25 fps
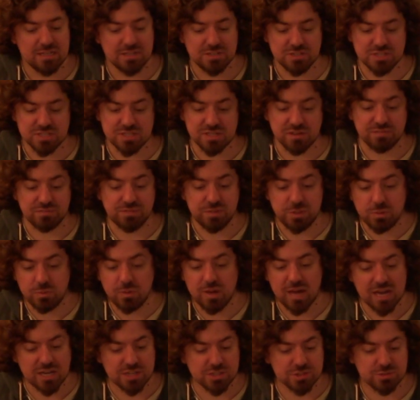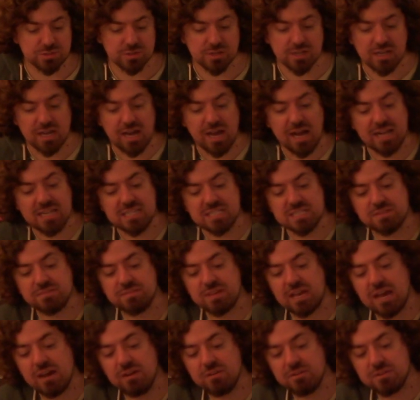just a few extra kinds of
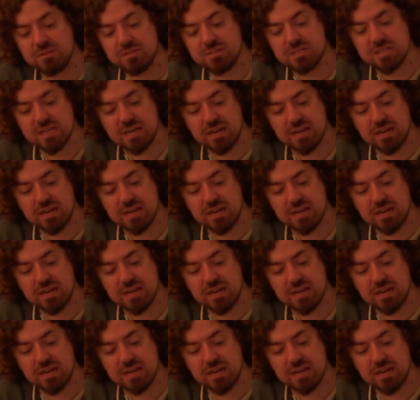counters,